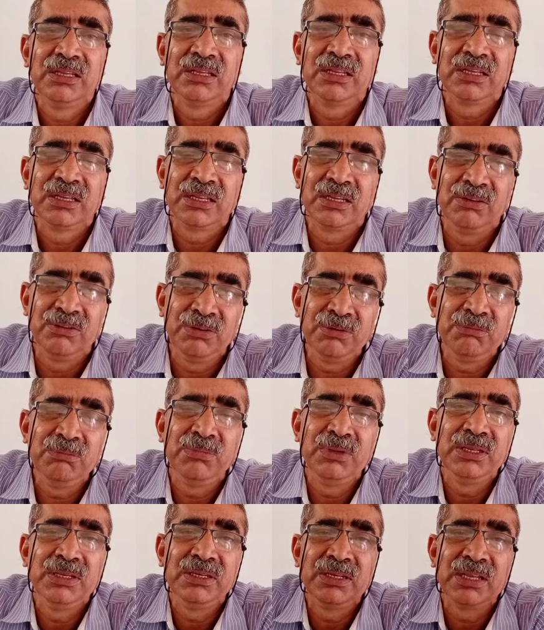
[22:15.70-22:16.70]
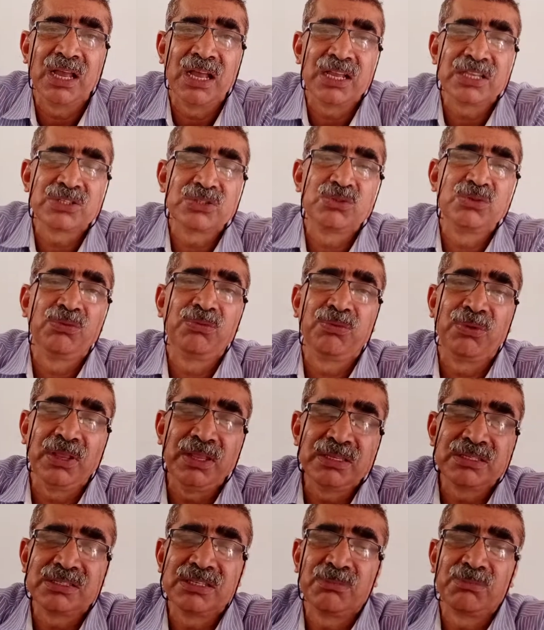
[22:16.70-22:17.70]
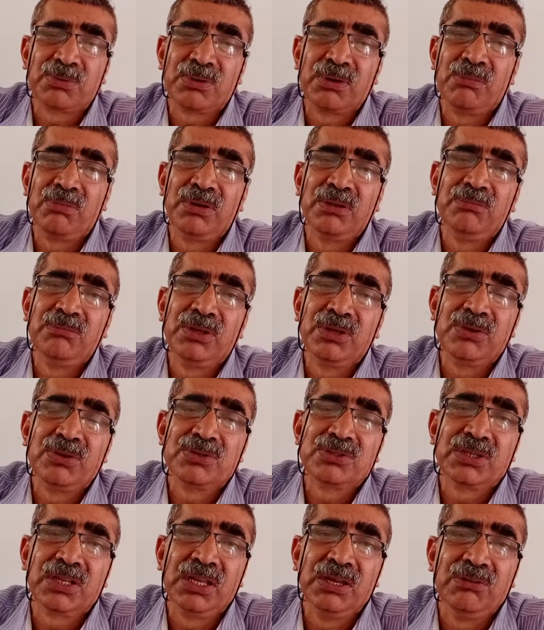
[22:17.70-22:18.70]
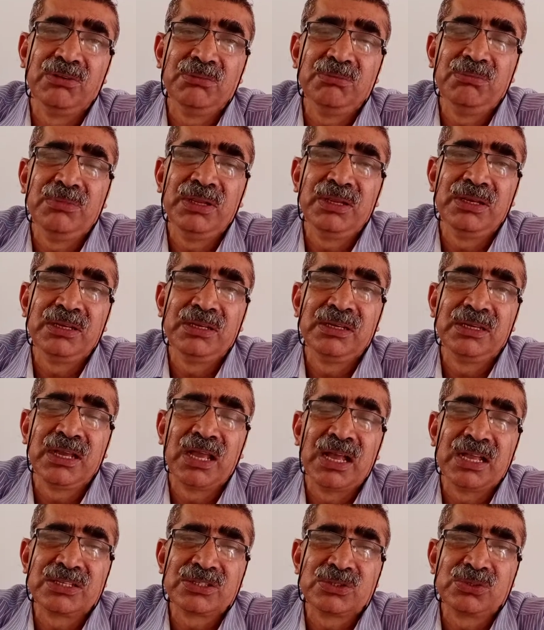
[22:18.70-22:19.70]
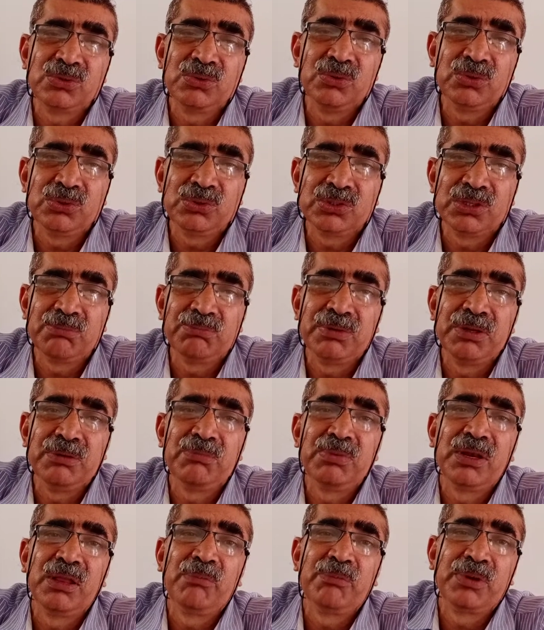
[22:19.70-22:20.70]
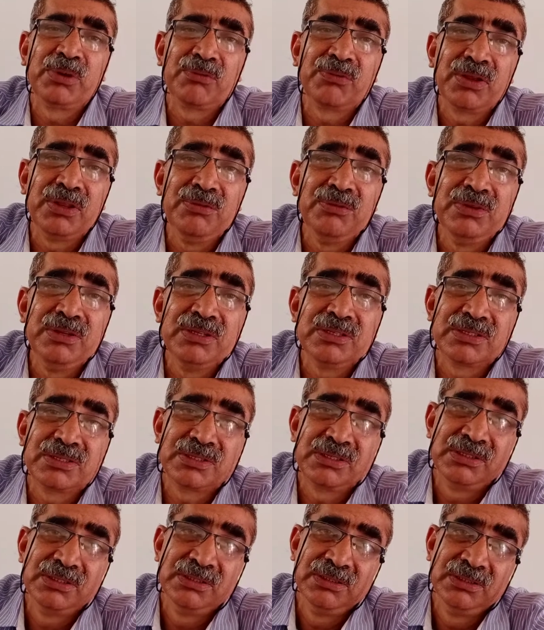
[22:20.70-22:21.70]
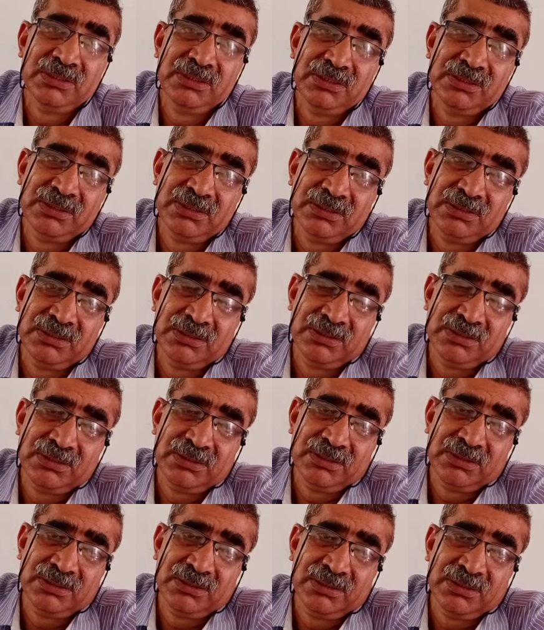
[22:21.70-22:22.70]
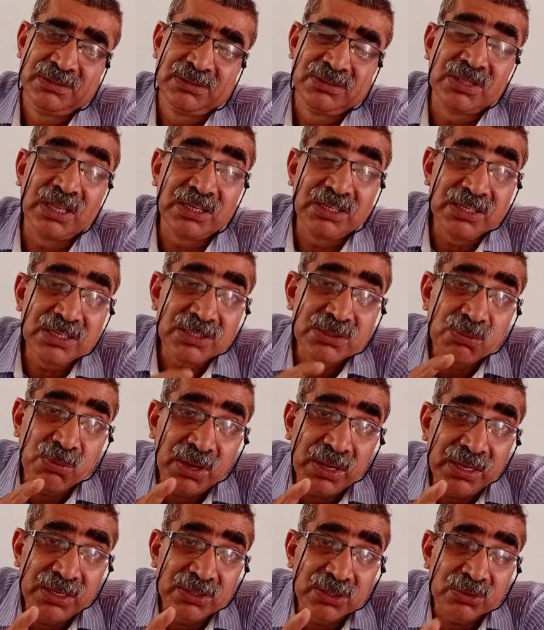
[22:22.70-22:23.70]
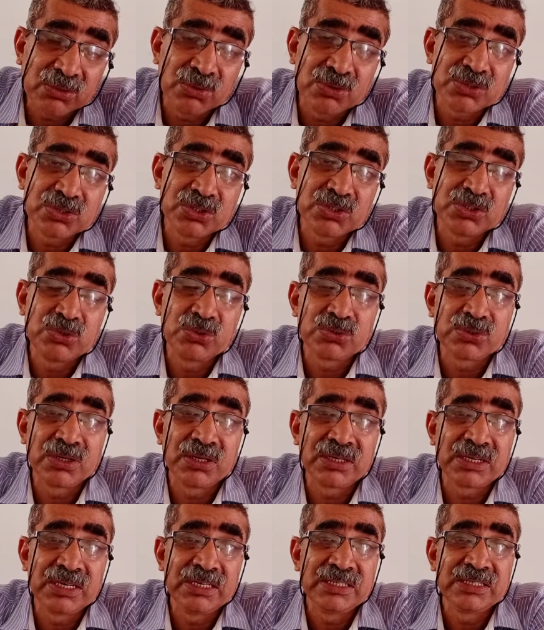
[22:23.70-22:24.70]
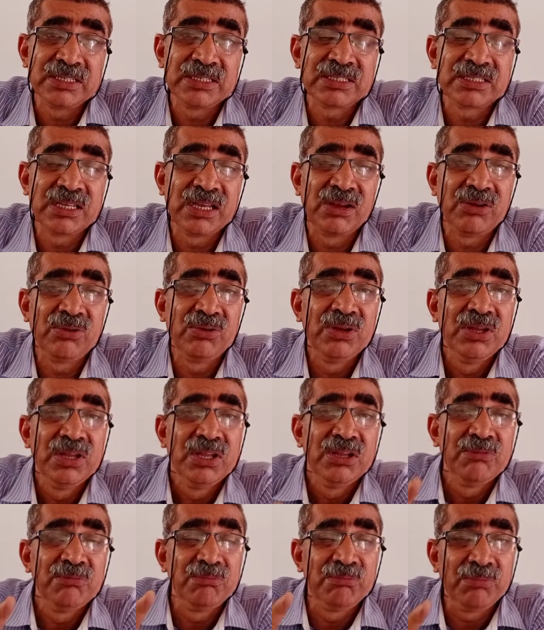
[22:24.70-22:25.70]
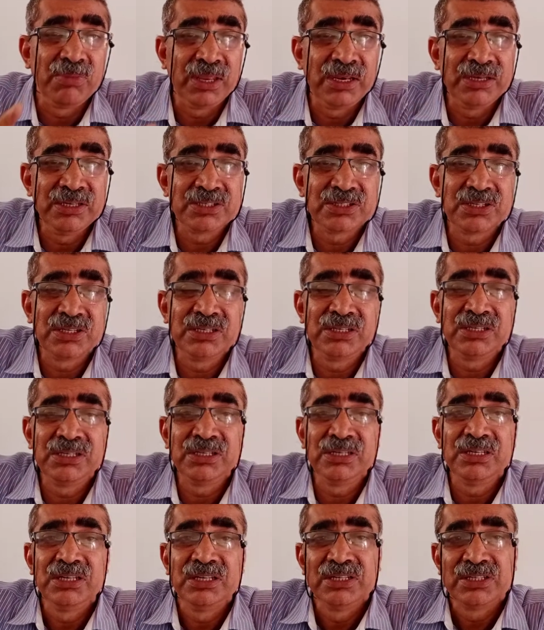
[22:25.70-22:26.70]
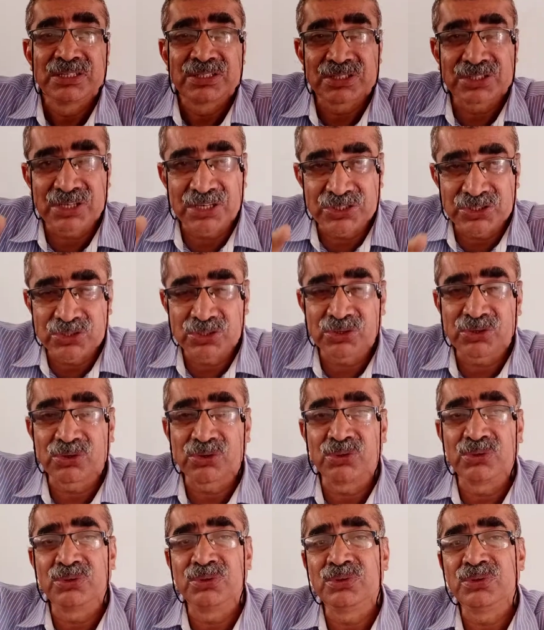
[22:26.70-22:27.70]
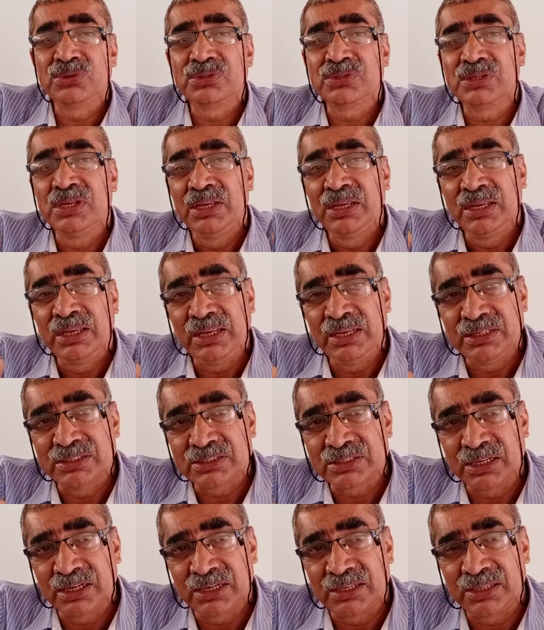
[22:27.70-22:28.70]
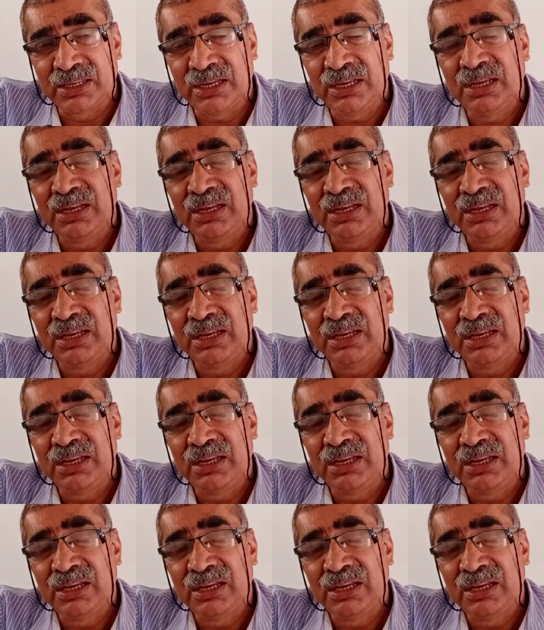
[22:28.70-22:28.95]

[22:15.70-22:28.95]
government has to face the problem because the government has to go to the people after 5 years. That is why the constitutional writers have mentioned such a clause inside the